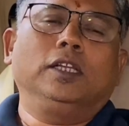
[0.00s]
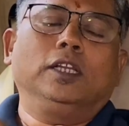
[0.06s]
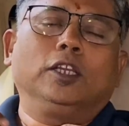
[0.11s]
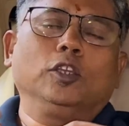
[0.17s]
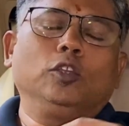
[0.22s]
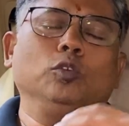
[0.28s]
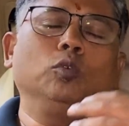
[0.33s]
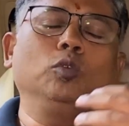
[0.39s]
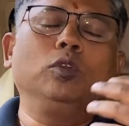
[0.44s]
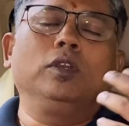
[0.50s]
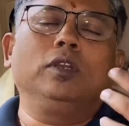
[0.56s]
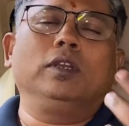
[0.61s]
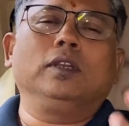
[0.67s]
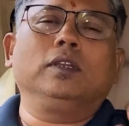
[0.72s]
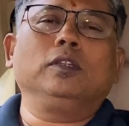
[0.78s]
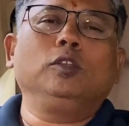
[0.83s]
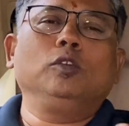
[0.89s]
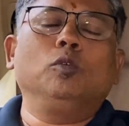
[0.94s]
you
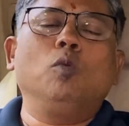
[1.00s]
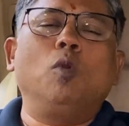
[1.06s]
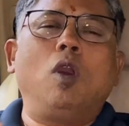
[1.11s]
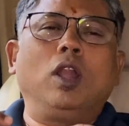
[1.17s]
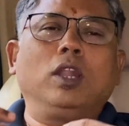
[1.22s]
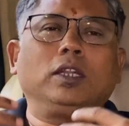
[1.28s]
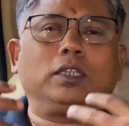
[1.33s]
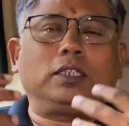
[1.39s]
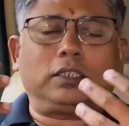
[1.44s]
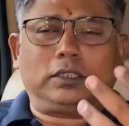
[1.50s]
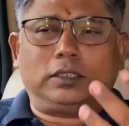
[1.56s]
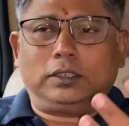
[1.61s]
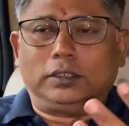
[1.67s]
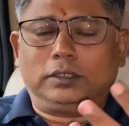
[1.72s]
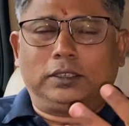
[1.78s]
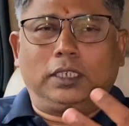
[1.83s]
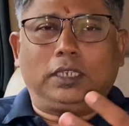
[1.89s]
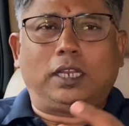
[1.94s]
want
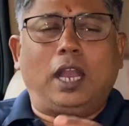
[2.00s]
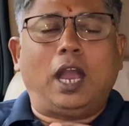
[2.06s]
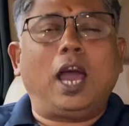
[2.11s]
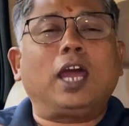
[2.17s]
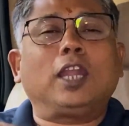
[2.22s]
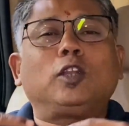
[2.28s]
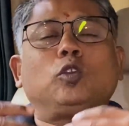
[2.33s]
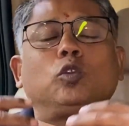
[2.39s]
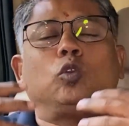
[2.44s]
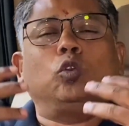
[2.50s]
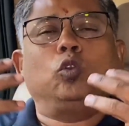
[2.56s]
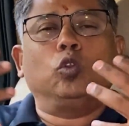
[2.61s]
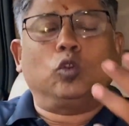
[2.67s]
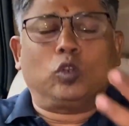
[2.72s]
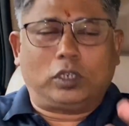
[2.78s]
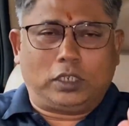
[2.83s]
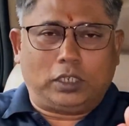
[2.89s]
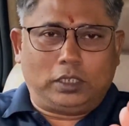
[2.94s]
the car to
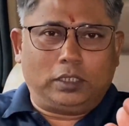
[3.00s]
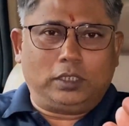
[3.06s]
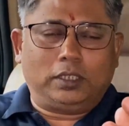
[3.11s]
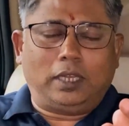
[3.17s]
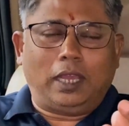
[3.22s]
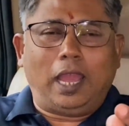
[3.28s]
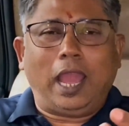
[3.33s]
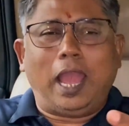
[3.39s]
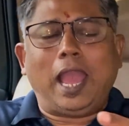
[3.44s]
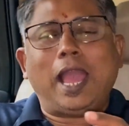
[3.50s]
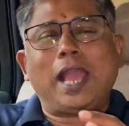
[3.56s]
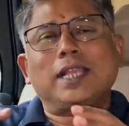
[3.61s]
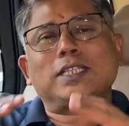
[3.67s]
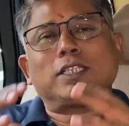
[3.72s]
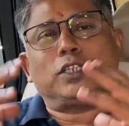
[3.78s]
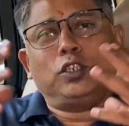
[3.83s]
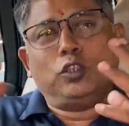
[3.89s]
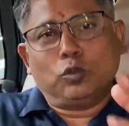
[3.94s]
look
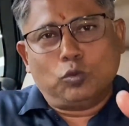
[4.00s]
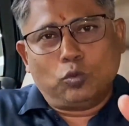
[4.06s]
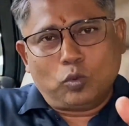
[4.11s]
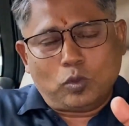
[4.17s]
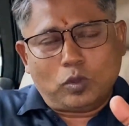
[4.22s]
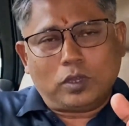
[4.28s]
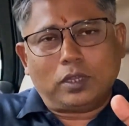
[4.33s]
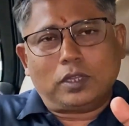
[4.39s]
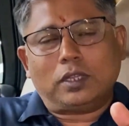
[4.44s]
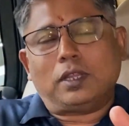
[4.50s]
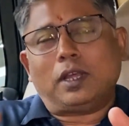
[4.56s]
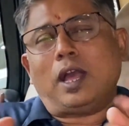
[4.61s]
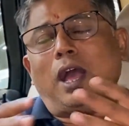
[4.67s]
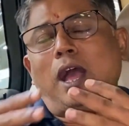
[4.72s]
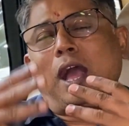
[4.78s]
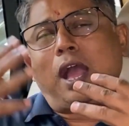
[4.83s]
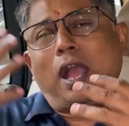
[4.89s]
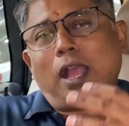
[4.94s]
as new
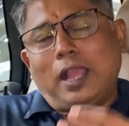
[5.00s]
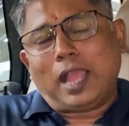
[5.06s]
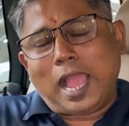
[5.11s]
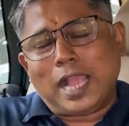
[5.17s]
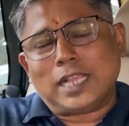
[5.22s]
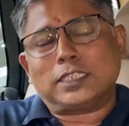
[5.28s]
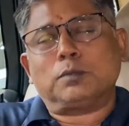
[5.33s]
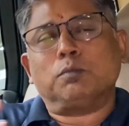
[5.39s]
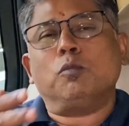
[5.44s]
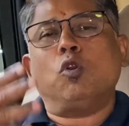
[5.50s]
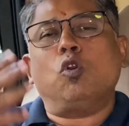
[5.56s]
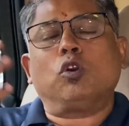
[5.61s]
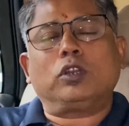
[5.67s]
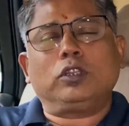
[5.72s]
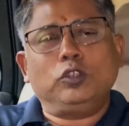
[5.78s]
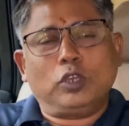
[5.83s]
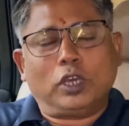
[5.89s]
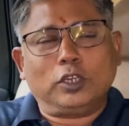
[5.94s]
as
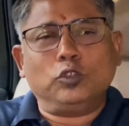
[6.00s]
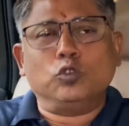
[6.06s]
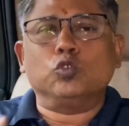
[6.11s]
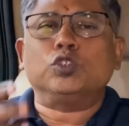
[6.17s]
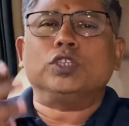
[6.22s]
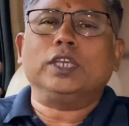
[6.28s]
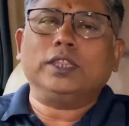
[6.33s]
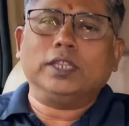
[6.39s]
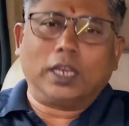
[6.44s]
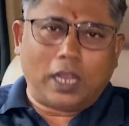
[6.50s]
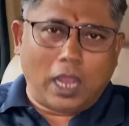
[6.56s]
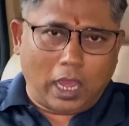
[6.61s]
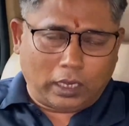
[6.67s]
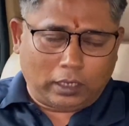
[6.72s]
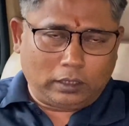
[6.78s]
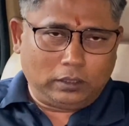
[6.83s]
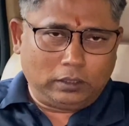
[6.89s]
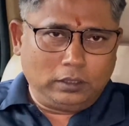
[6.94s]
more you are using the
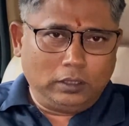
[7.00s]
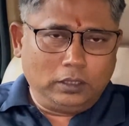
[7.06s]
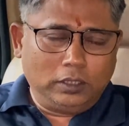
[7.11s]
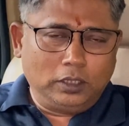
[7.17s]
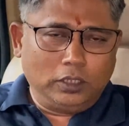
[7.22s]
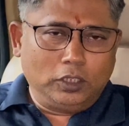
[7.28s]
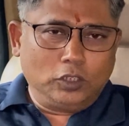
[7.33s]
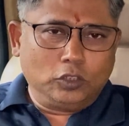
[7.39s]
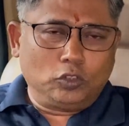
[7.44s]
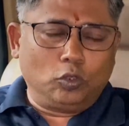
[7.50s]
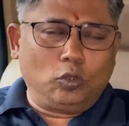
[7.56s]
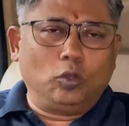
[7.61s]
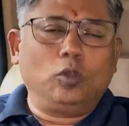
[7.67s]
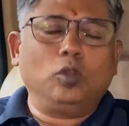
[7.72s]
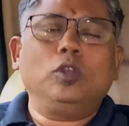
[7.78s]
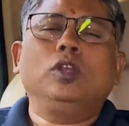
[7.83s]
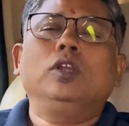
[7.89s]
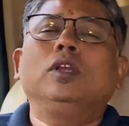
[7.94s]
car.
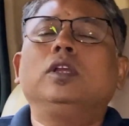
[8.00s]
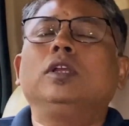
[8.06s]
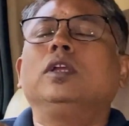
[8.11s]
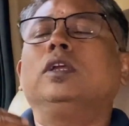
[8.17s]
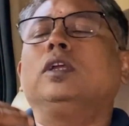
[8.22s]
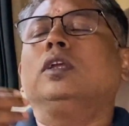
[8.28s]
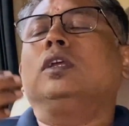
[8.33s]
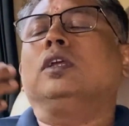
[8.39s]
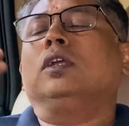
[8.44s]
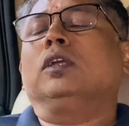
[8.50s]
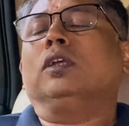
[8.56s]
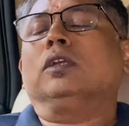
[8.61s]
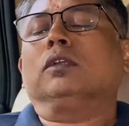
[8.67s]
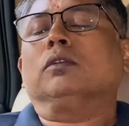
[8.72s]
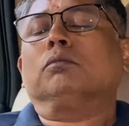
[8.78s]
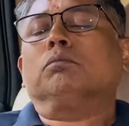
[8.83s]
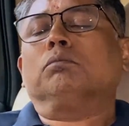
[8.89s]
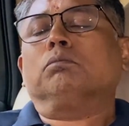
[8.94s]
So
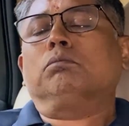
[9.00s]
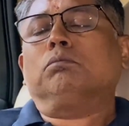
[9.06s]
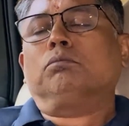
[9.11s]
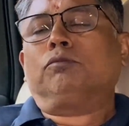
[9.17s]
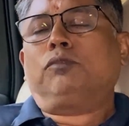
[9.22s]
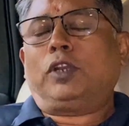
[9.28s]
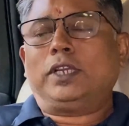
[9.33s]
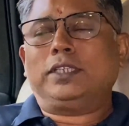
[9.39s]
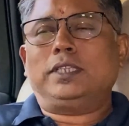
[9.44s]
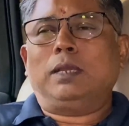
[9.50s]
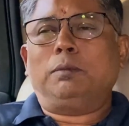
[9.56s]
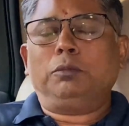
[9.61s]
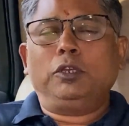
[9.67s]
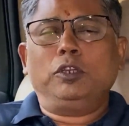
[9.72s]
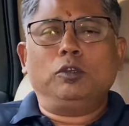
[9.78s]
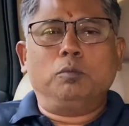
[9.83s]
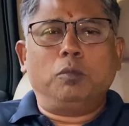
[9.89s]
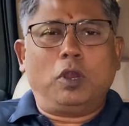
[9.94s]
for
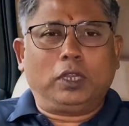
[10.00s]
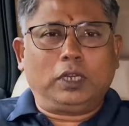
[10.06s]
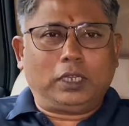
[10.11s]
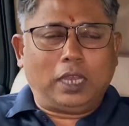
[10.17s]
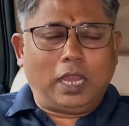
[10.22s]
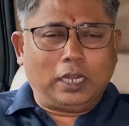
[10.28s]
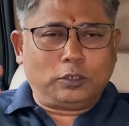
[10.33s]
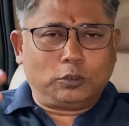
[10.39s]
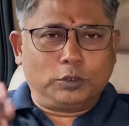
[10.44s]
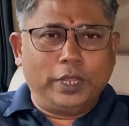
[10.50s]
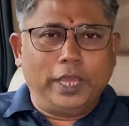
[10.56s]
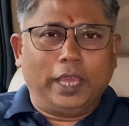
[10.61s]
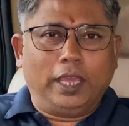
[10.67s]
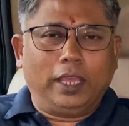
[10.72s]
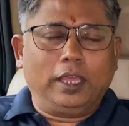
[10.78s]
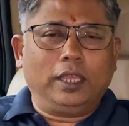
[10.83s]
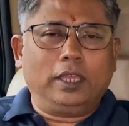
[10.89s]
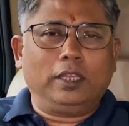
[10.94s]
example, you bought a car
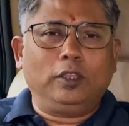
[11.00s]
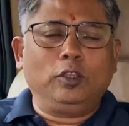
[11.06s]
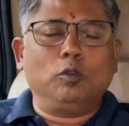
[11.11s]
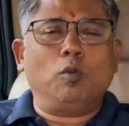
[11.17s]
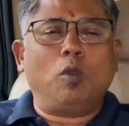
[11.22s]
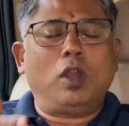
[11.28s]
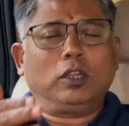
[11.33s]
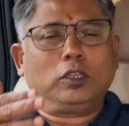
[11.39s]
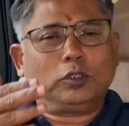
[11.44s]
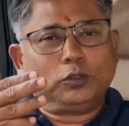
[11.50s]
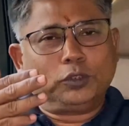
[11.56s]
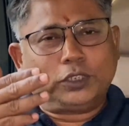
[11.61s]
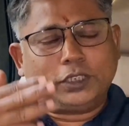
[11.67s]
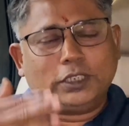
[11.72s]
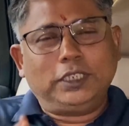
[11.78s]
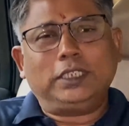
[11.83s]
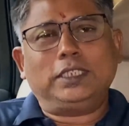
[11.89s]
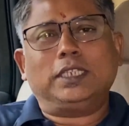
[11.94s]
today, you want to
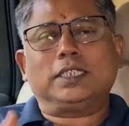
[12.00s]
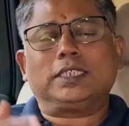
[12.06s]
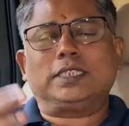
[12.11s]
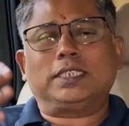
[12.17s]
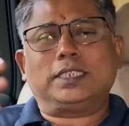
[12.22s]
see the